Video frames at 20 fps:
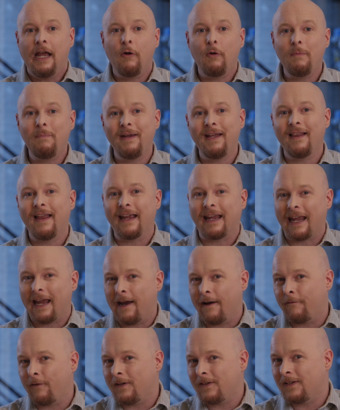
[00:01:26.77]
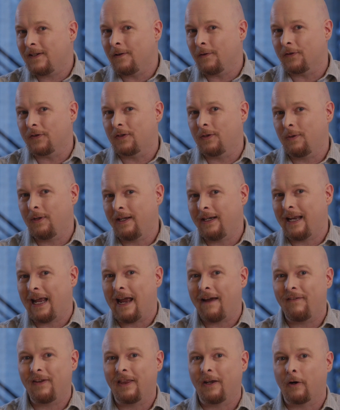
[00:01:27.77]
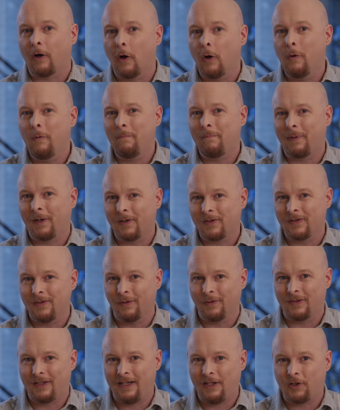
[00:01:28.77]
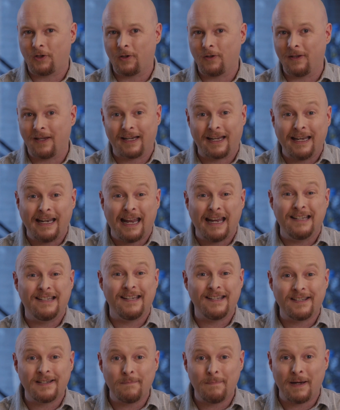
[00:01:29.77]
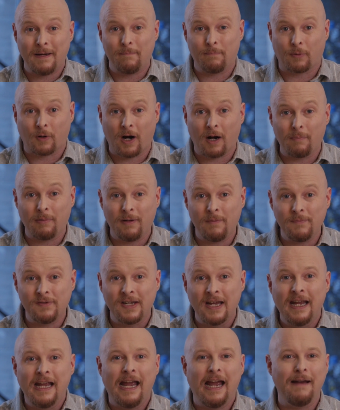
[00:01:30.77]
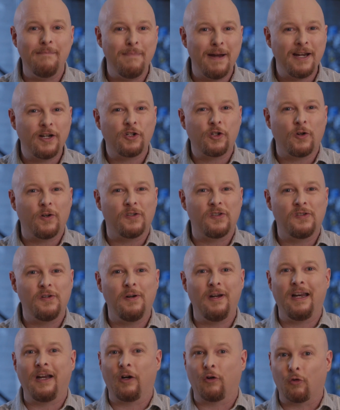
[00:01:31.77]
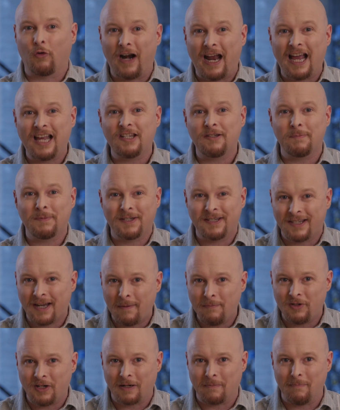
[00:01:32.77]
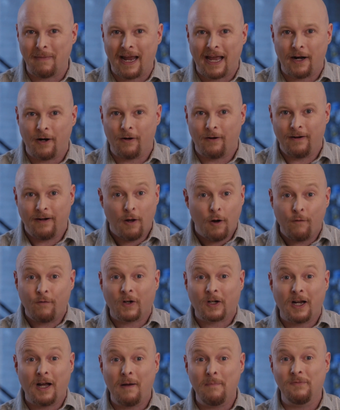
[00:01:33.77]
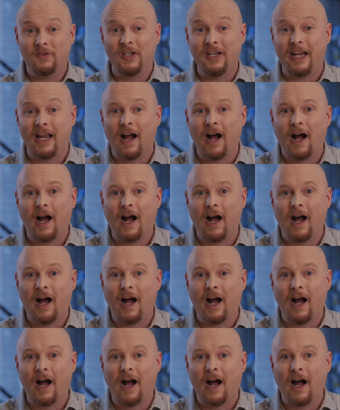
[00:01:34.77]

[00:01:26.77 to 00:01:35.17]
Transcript: It would be like every single student having their own personal teacher that can anticipate problems and make sure a student grasps subject matter and overcomes any